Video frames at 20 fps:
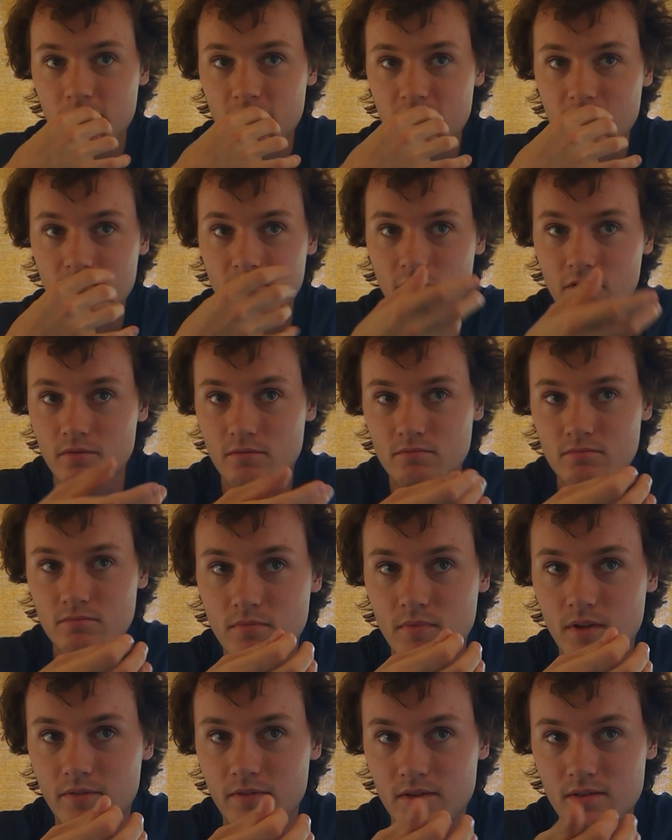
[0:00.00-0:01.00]
Different,
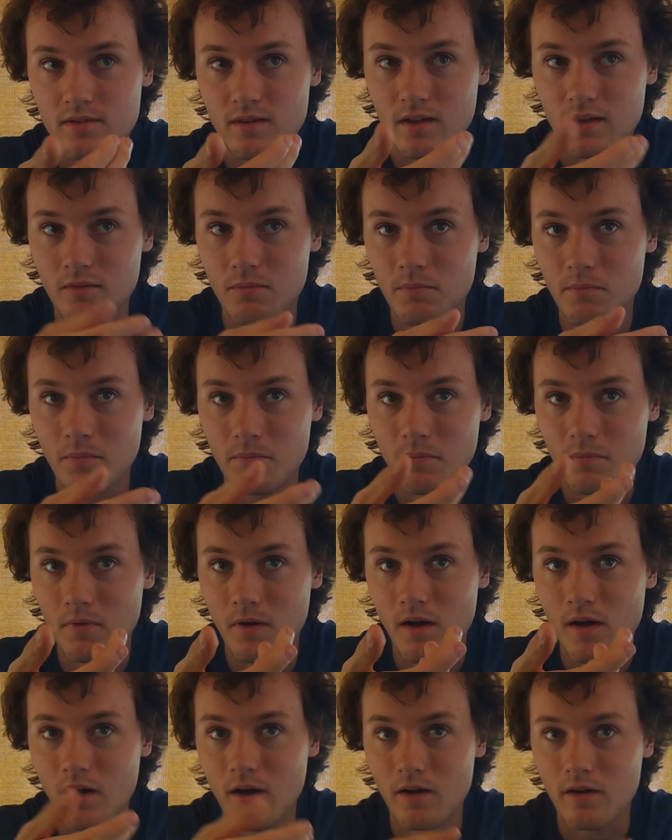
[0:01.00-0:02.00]
if it's like
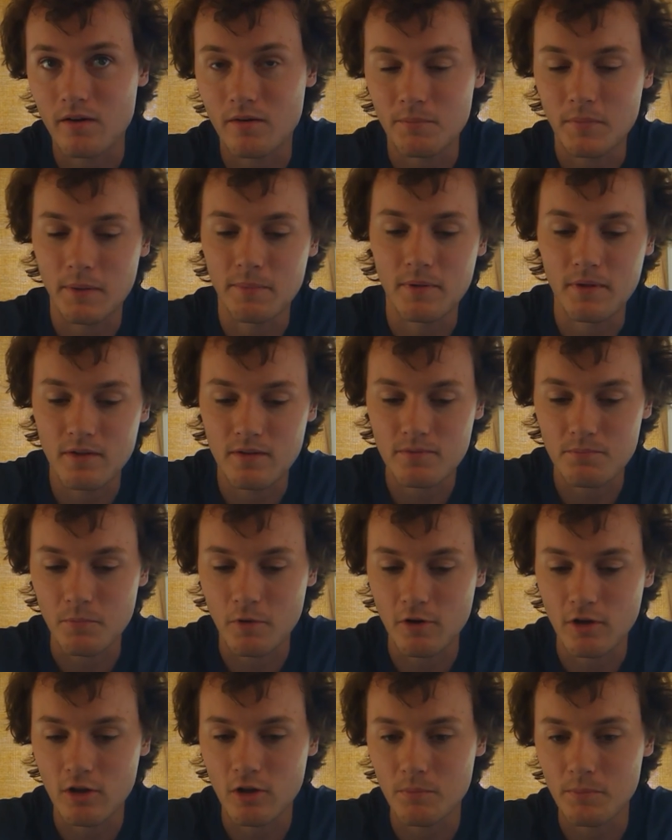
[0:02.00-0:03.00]
hotter, maybe it's
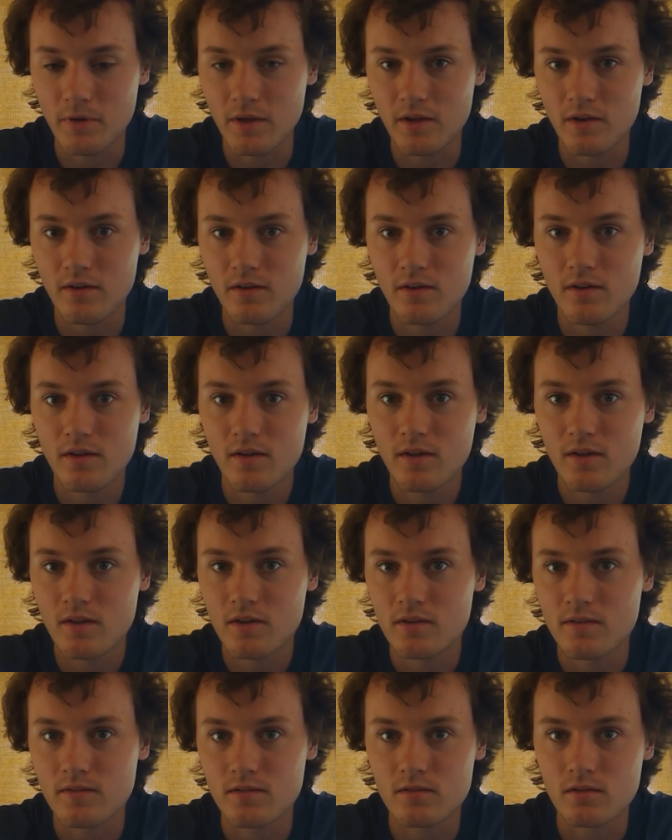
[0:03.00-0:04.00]
more humid,
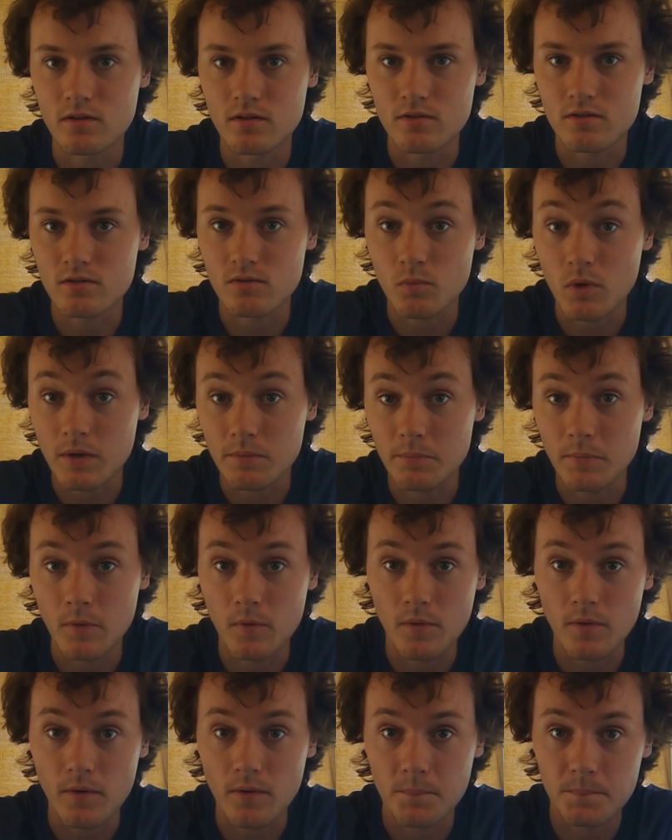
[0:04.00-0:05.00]
you sweat
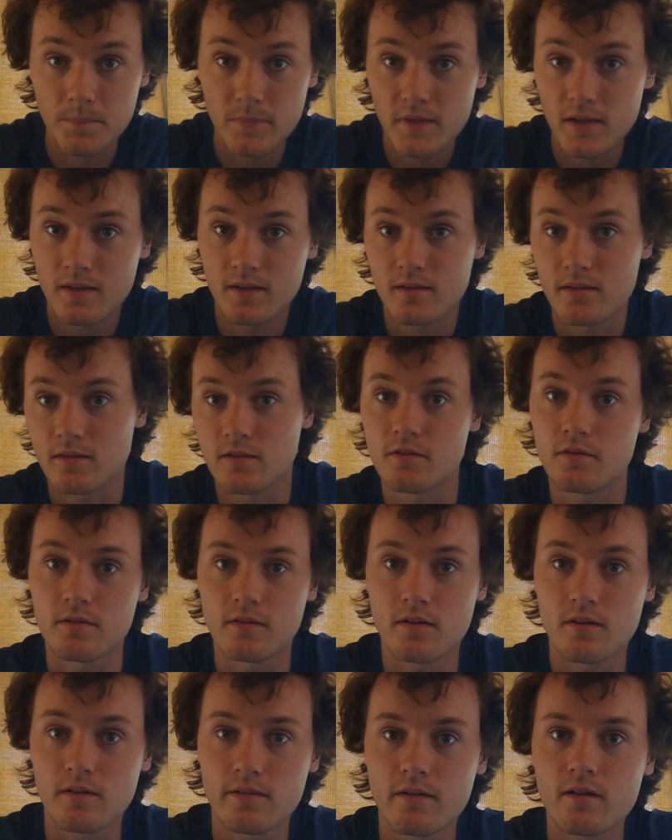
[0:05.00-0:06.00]
more.
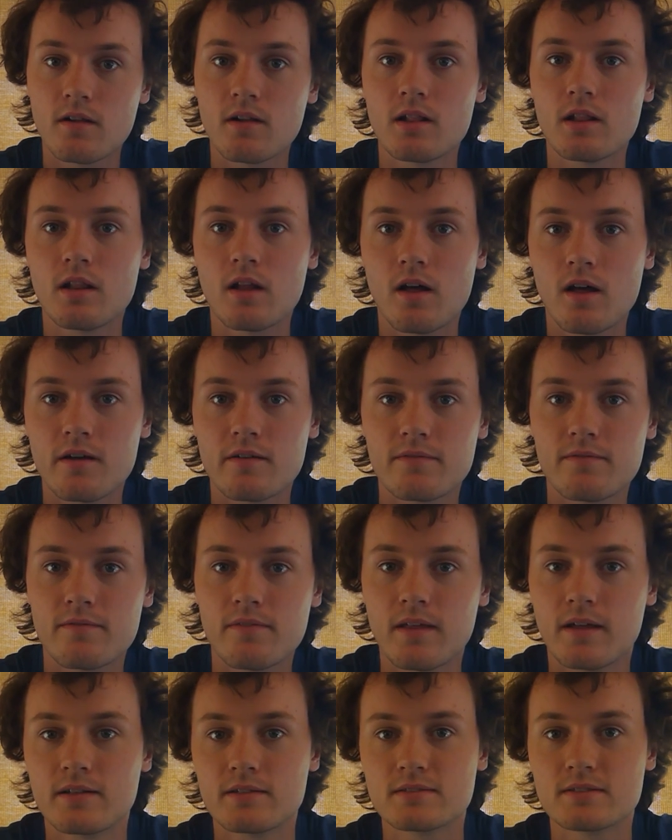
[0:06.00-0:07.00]
There are a lot of
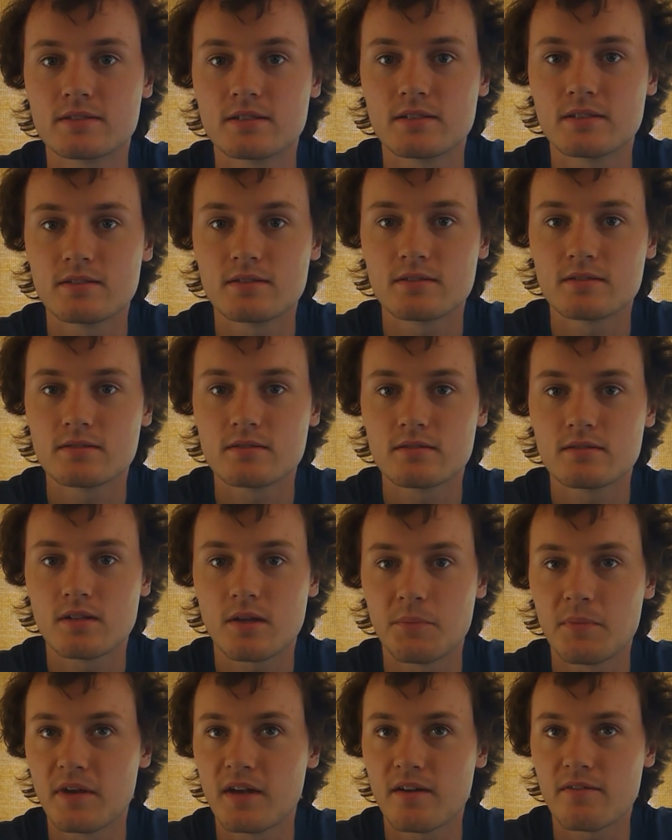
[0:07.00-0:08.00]
things that
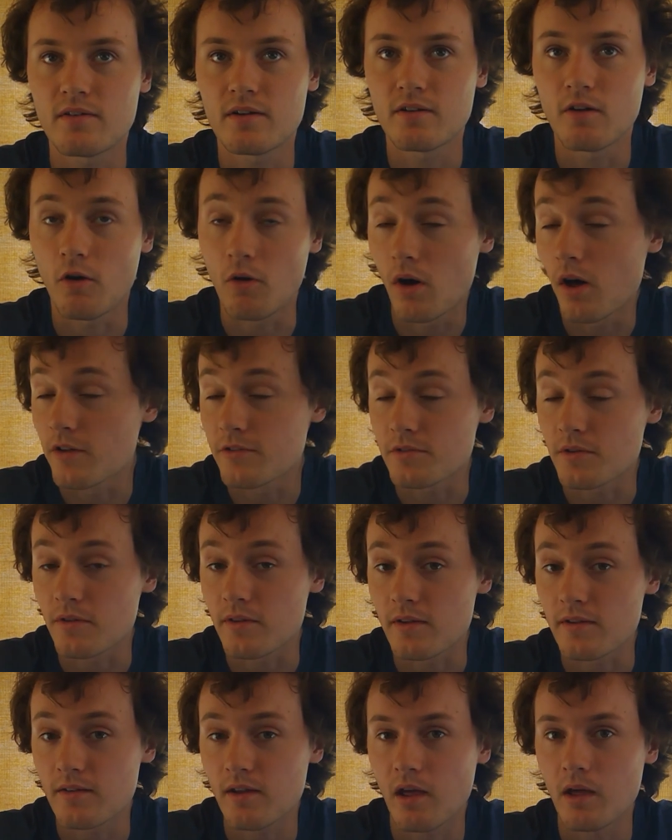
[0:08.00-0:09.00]
can be different. Oh, also
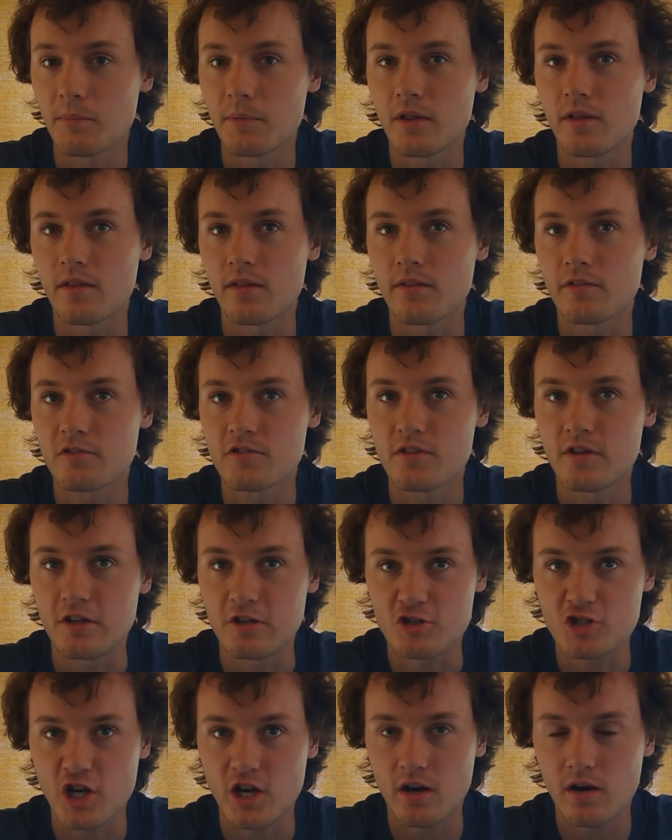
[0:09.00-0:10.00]
the table, the
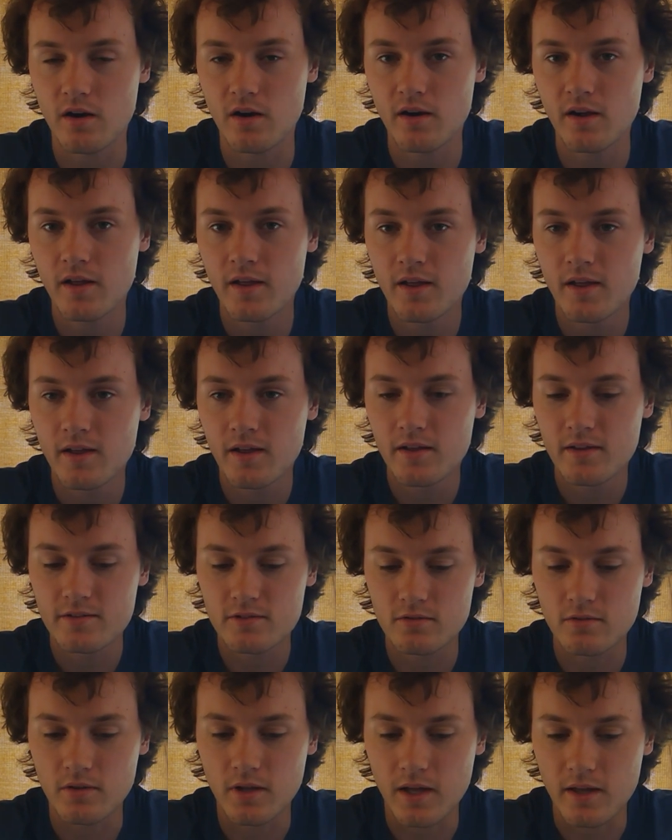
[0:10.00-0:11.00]
chair.
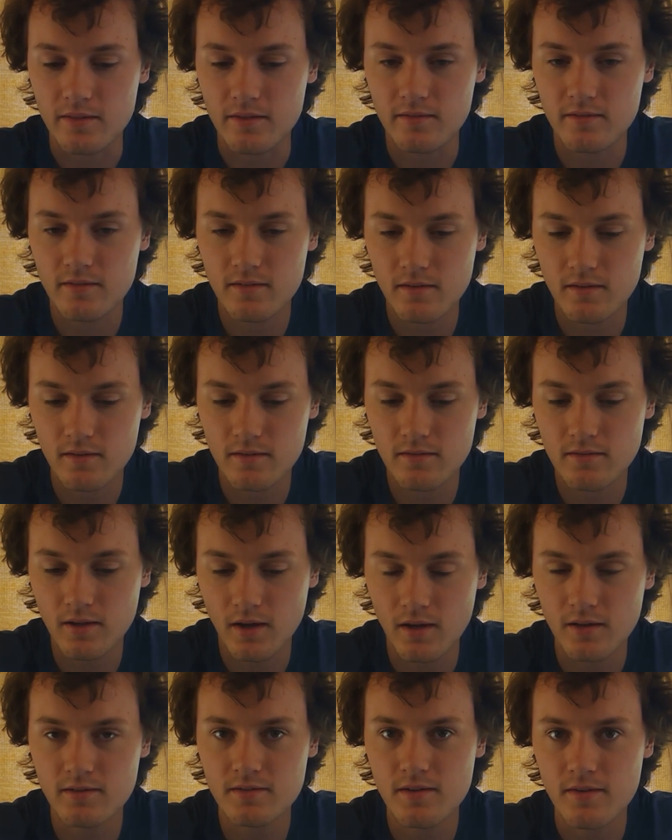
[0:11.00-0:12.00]
So yeah,
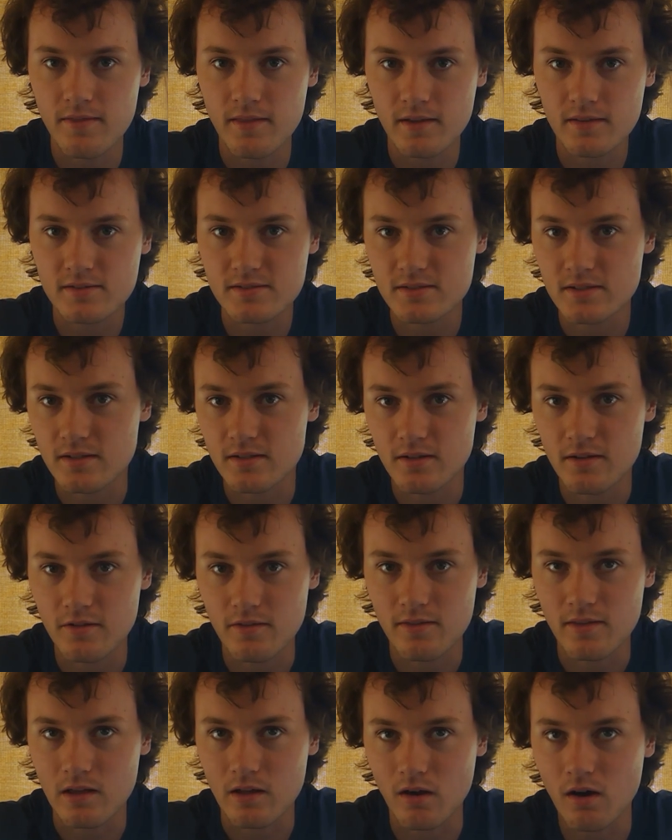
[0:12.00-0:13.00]
tons of things that you
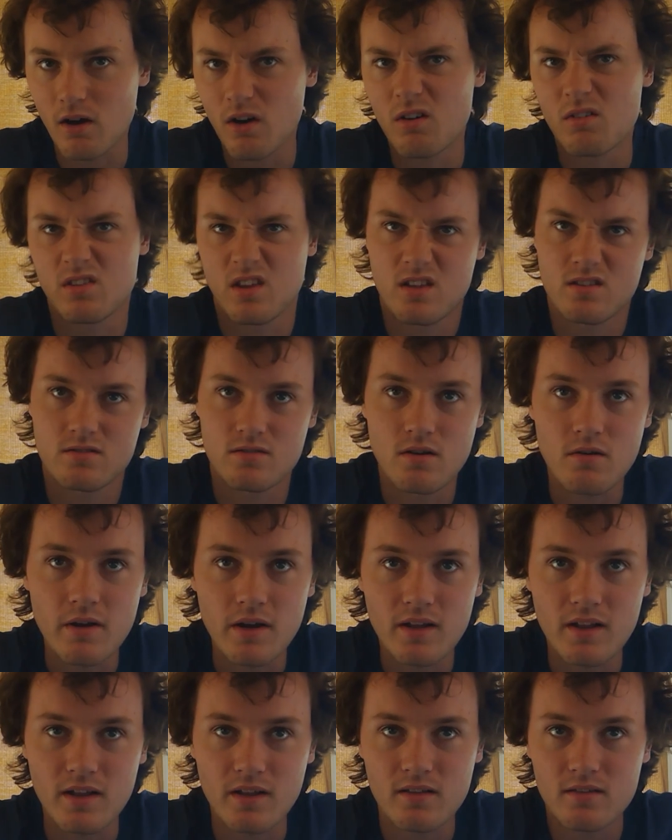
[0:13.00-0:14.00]
think, oh, that's all
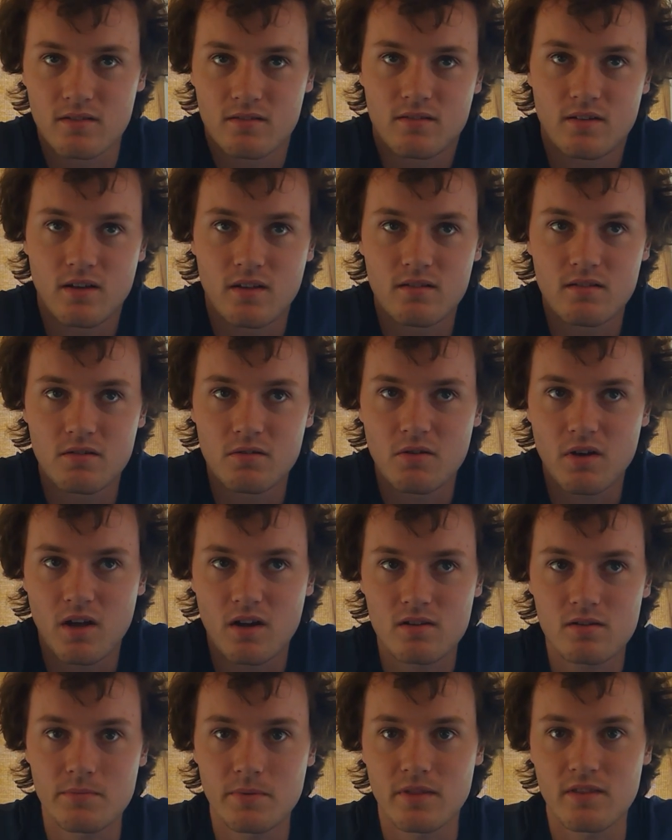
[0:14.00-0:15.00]
right. Like, who
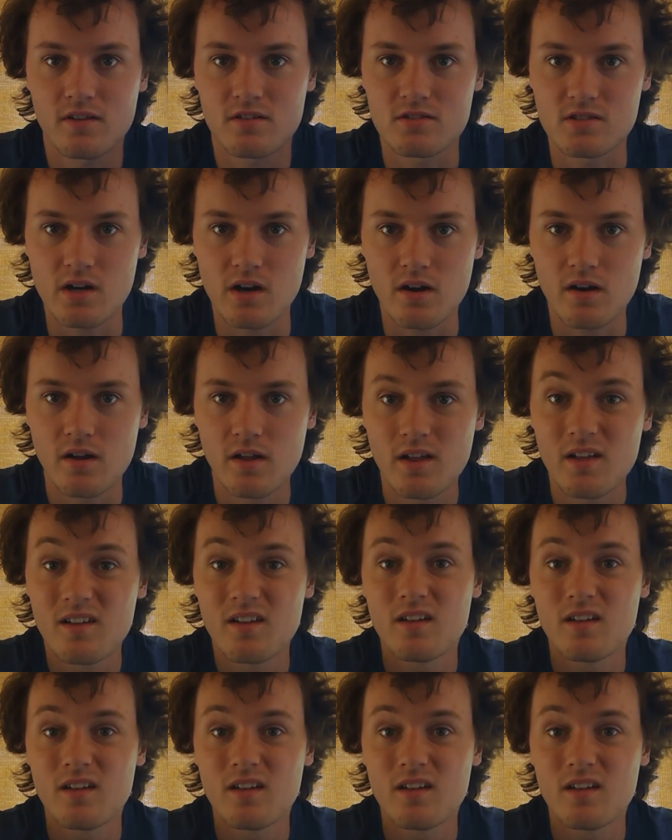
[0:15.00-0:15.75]
cares about the chair?